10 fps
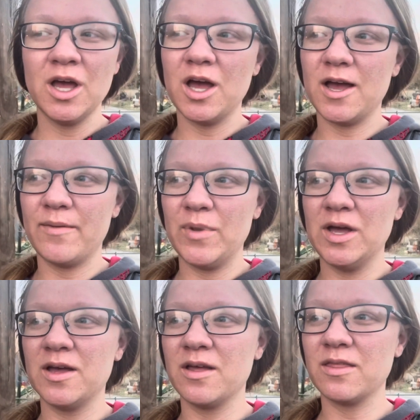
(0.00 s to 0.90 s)

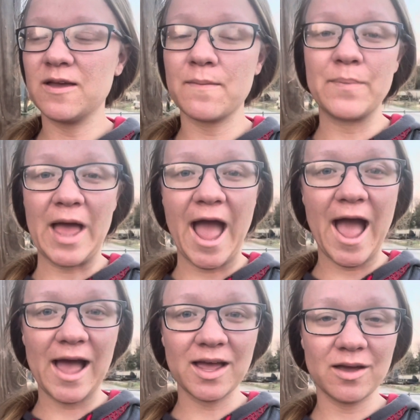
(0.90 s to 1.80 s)
Their
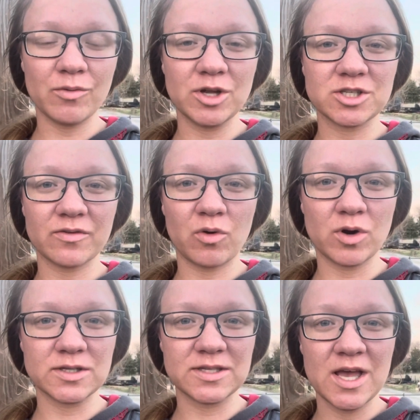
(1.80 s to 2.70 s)
bag, which of
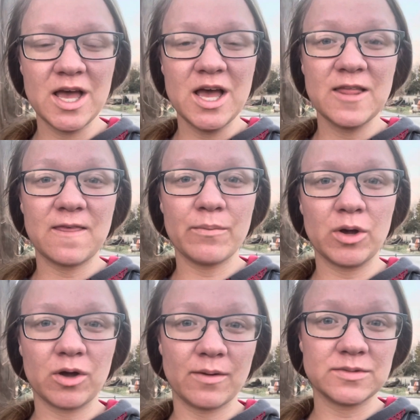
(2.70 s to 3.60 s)
course the
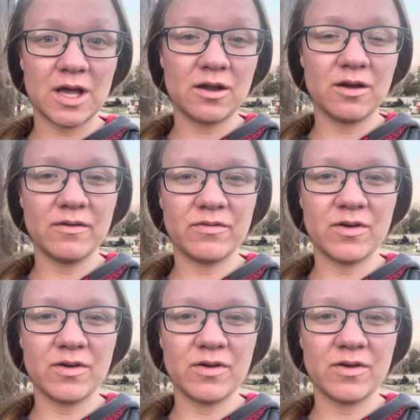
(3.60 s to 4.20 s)
milk comes out of